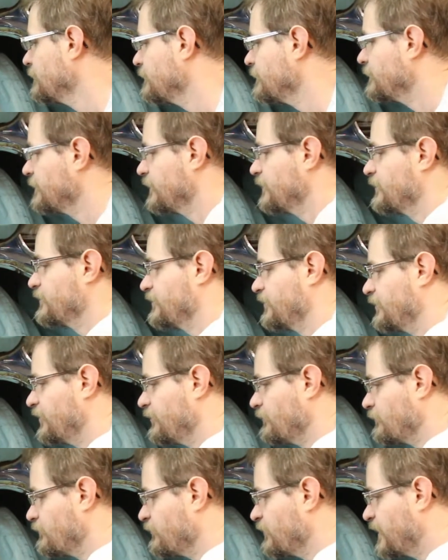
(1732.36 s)
because I
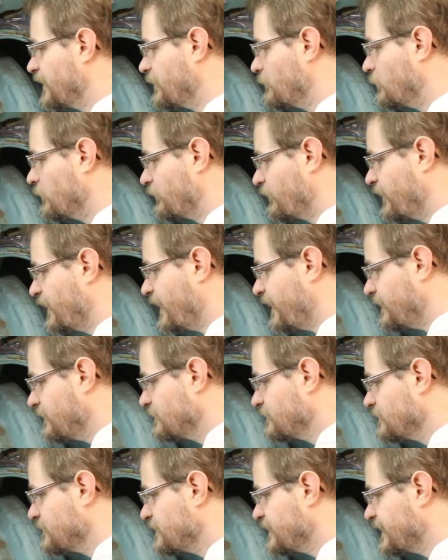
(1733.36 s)
don't really want
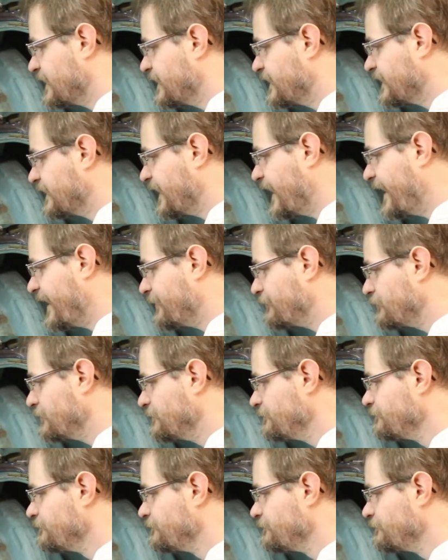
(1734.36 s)
that sinking down.